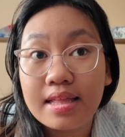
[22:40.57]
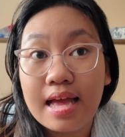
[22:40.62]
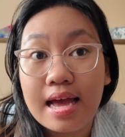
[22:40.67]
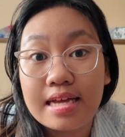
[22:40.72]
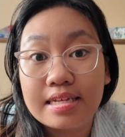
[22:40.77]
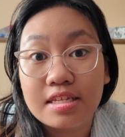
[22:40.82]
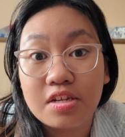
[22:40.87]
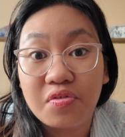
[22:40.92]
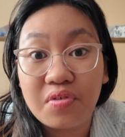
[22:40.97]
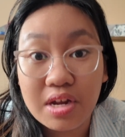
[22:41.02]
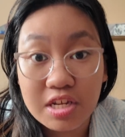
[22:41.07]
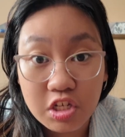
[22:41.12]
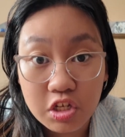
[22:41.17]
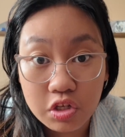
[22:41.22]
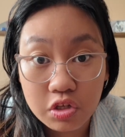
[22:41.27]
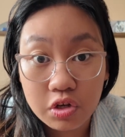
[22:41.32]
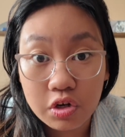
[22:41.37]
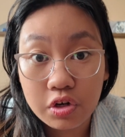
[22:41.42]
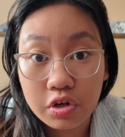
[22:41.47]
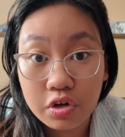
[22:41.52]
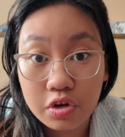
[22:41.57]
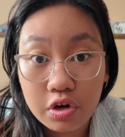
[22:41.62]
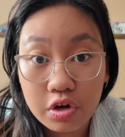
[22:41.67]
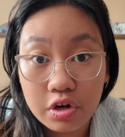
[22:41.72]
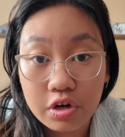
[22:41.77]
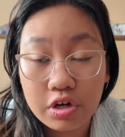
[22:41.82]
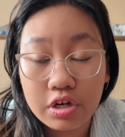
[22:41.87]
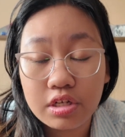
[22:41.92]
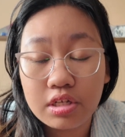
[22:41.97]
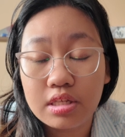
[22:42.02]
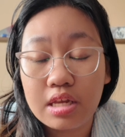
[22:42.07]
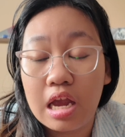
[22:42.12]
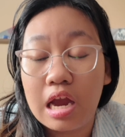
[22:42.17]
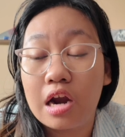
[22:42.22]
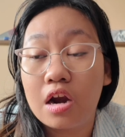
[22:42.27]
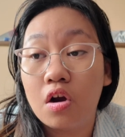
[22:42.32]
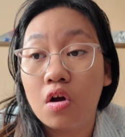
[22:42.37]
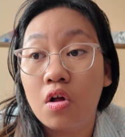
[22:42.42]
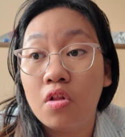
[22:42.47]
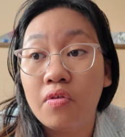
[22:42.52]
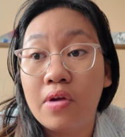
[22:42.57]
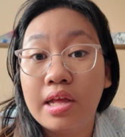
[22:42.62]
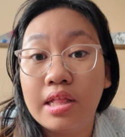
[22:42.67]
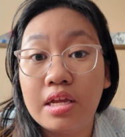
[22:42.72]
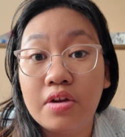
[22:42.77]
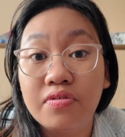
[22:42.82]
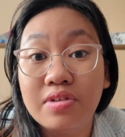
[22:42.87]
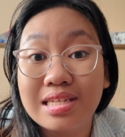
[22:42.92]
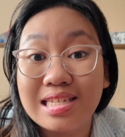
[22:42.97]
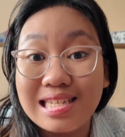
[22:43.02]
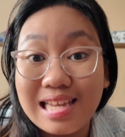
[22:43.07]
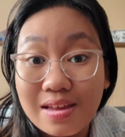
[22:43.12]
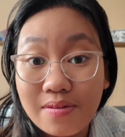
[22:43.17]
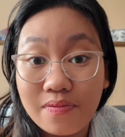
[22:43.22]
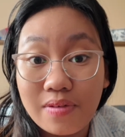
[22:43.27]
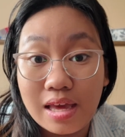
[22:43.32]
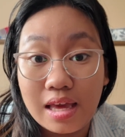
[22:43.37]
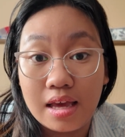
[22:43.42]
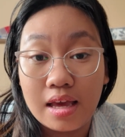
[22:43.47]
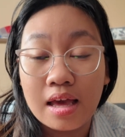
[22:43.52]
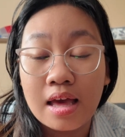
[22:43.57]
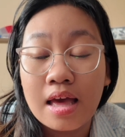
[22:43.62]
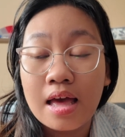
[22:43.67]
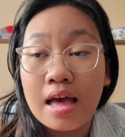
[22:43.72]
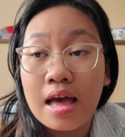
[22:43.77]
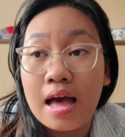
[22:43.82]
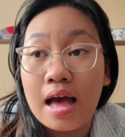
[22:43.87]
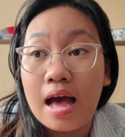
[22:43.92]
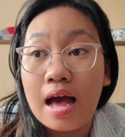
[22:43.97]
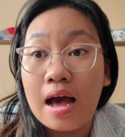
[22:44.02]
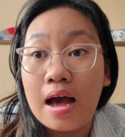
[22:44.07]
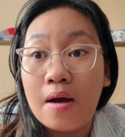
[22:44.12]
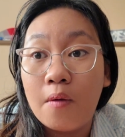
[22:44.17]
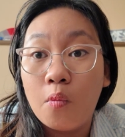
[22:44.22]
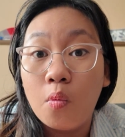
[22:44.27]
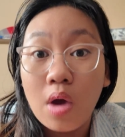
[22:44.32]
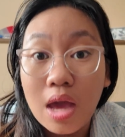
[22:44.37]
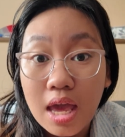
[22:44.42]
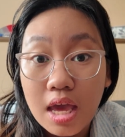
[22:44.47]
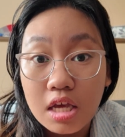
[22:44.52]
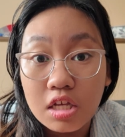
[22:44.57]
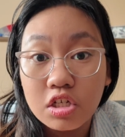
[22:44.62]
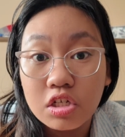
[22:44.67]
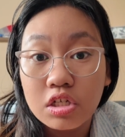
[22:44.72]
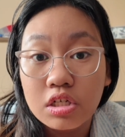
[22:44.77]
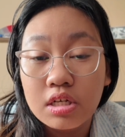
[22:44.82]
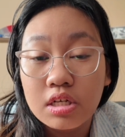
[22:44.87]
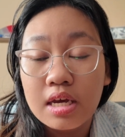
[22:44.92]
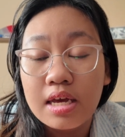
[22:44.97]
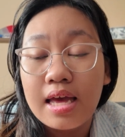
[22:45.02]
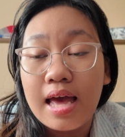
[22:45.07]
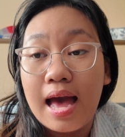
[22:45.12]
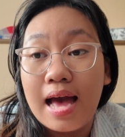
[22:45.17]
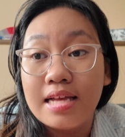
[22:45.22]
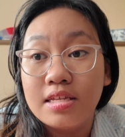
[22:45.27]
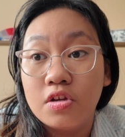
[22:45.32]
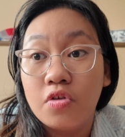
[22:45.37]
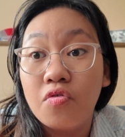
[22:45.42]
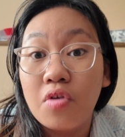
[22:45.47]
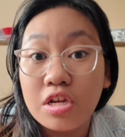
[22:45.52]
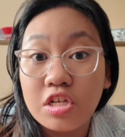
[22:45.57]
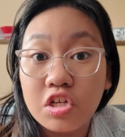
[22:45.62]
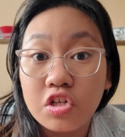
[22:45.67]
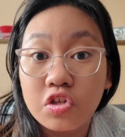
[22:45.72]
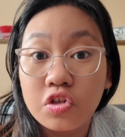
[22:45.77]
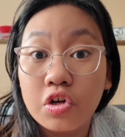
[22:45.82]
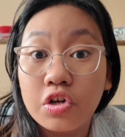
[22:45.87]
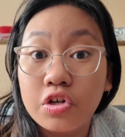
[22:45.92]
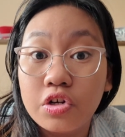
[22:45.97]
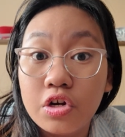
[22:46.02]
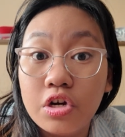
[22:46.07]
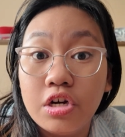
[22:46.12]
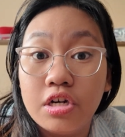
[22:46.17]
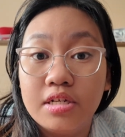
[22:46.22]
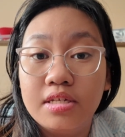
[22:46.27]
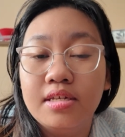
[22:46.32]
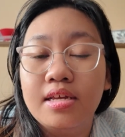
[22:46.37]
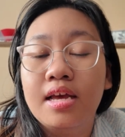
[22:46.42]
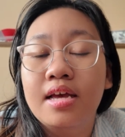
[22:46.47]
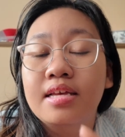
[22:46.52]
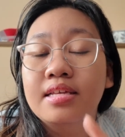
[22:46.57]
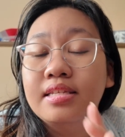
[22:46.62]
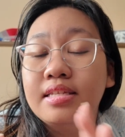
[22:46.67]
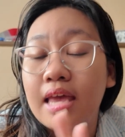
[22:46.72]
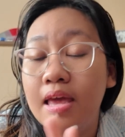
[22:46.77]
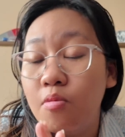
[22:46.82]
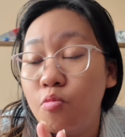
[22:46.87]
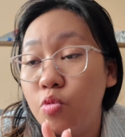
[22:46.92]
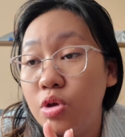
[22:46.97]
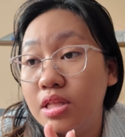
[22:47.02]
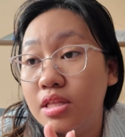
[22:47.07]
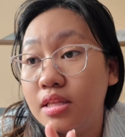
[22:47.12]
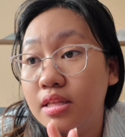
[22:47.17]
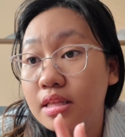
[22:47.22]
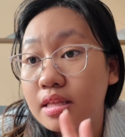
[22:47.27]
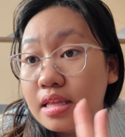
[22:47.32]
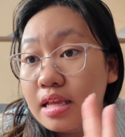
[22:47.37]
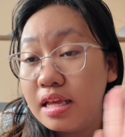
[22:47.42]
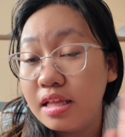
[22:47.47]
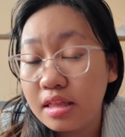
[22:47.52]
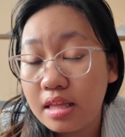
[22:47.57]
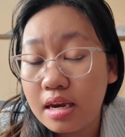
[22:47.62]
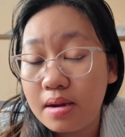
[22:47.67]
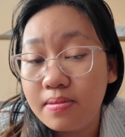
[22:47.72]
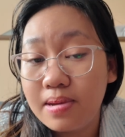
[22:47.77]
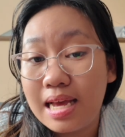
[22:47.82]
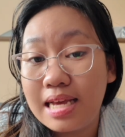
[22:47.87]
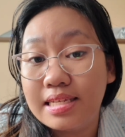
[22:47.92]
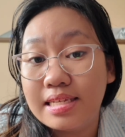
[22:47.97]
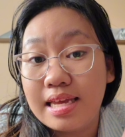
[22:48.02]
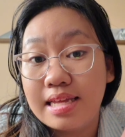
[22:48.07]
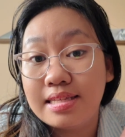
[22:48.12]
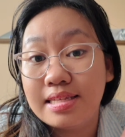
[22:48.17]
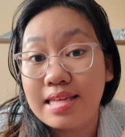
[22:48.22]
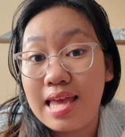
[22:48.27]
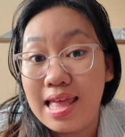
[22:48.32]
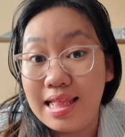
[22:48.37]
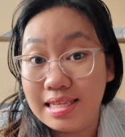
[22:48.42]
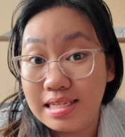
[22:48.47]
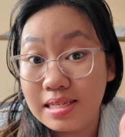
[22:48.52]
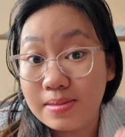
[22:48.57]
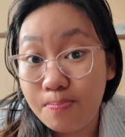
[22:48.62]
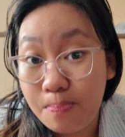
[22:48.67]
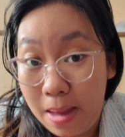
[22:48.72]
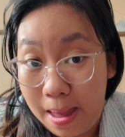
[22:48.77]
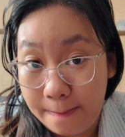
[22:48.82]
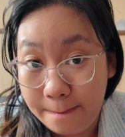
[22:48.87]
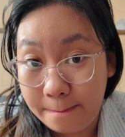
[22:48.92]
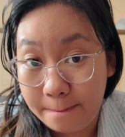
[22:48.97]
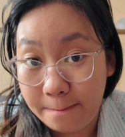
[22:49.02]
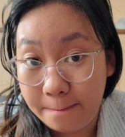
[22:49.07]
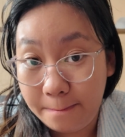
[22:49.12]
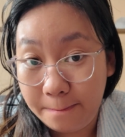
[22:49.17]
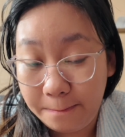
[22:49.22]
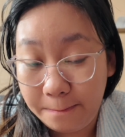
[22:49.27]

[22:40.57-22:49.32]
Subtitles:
as a registered nurse. They are already receiving wage as a registered nurse. Same with interim license and SPEP.